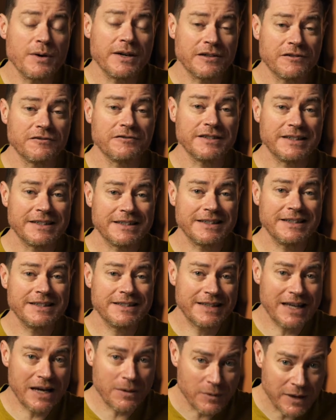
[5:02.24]
increases,
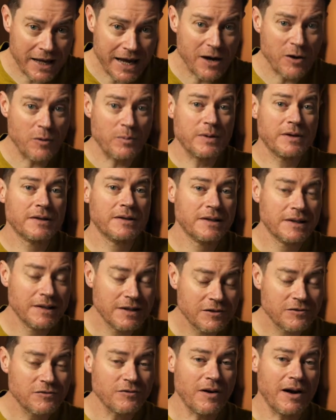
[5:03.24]
that will help
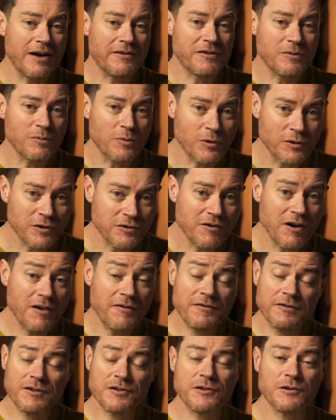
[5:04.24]
drive the water
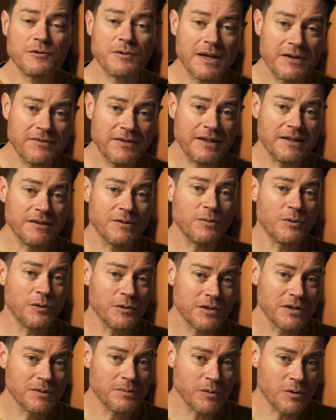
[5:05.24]
off because you're giving the
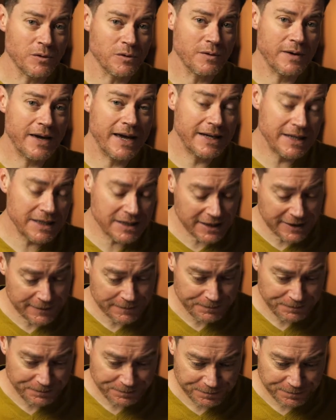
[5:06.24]
water more energy.